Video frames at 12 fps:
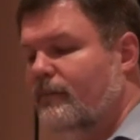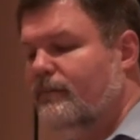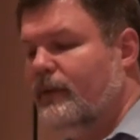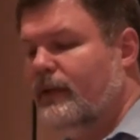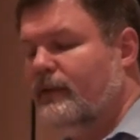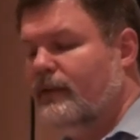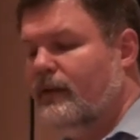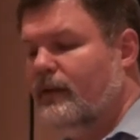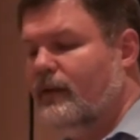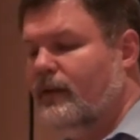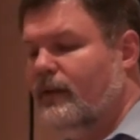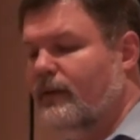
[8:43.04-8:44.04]
But
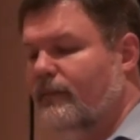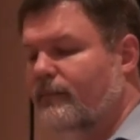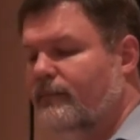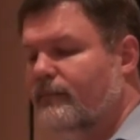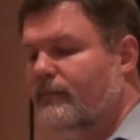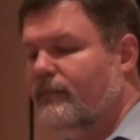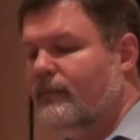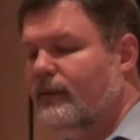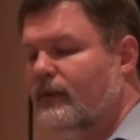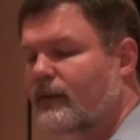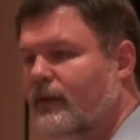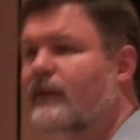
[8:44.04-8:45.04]

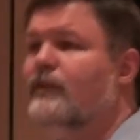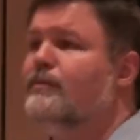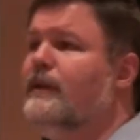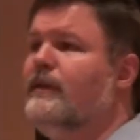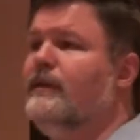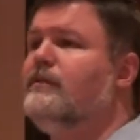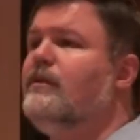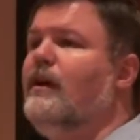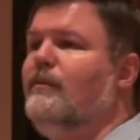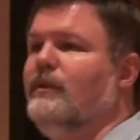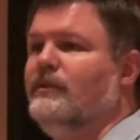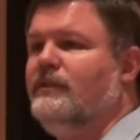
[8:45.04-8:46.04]
our keynote speaker is
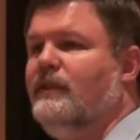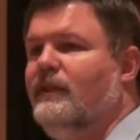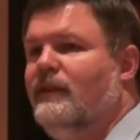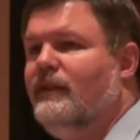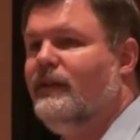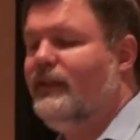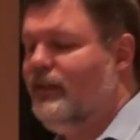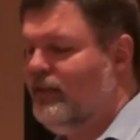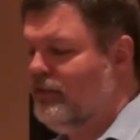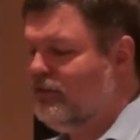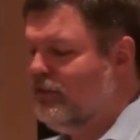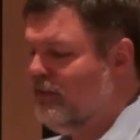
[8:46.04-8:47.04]
Tom Wilson. He
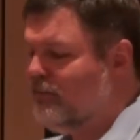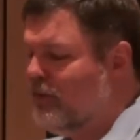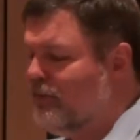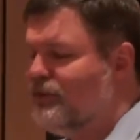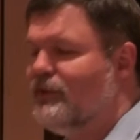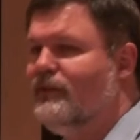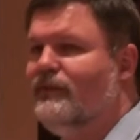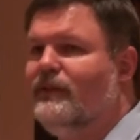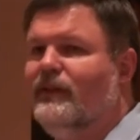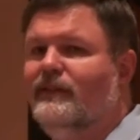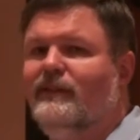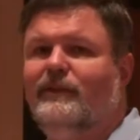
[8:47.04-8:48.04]
is the publisher
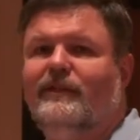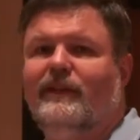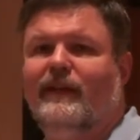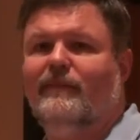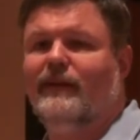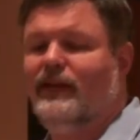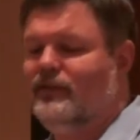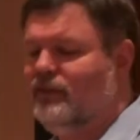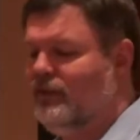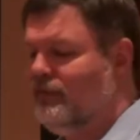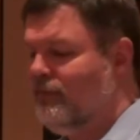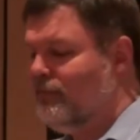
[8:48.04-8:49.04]
of DBTA
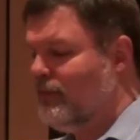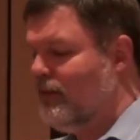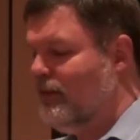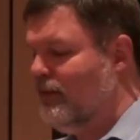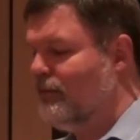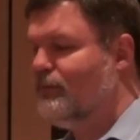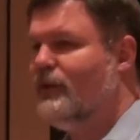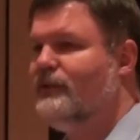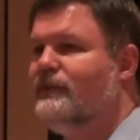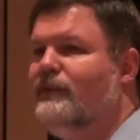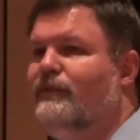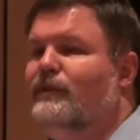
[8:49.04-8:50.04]
magazine and the
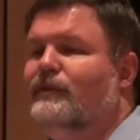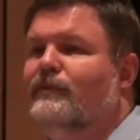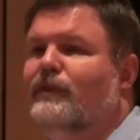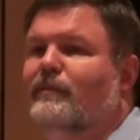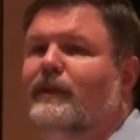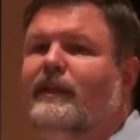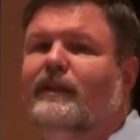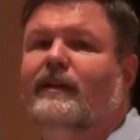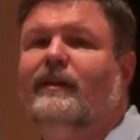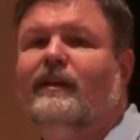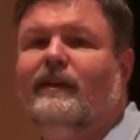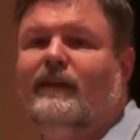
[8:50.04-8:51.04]
president of Unisphere Media.
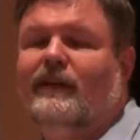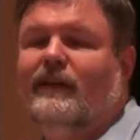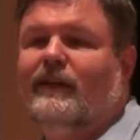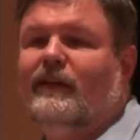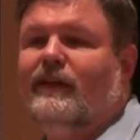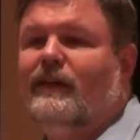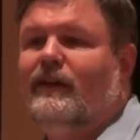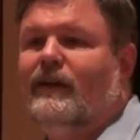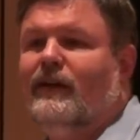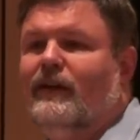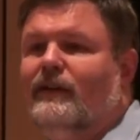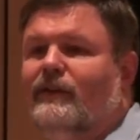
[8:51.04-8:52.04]

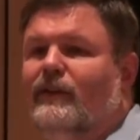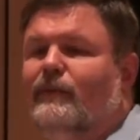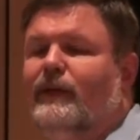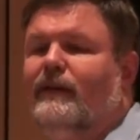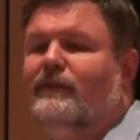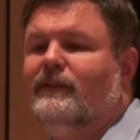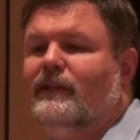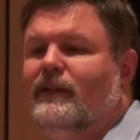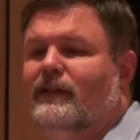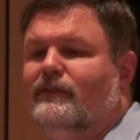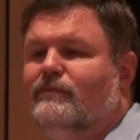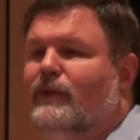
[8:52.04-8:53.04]
You know that we
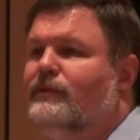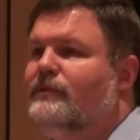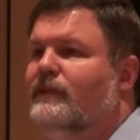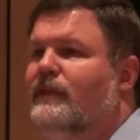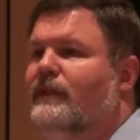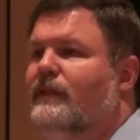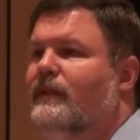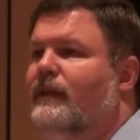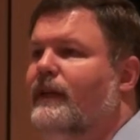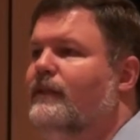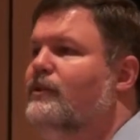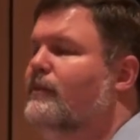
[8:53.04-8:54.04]
advertise mostly
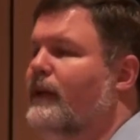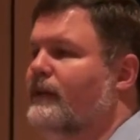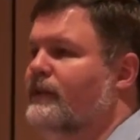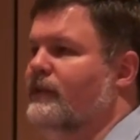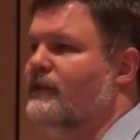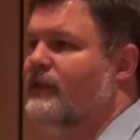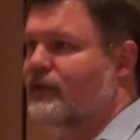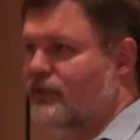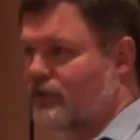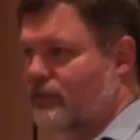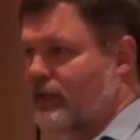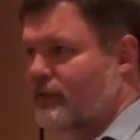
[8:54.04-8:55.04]
in two magazines,
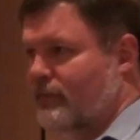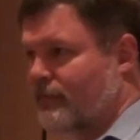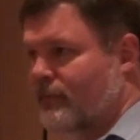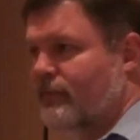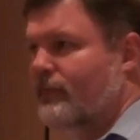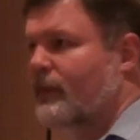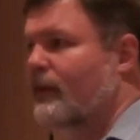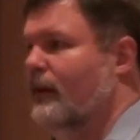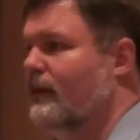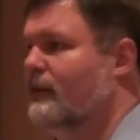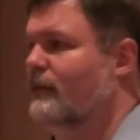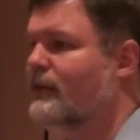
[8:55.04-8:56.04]
International Spectrum
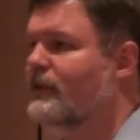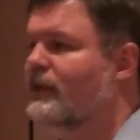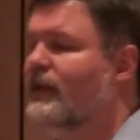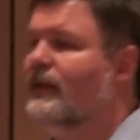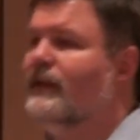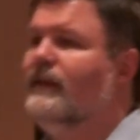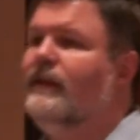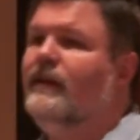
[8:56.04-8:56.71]
and DBTA.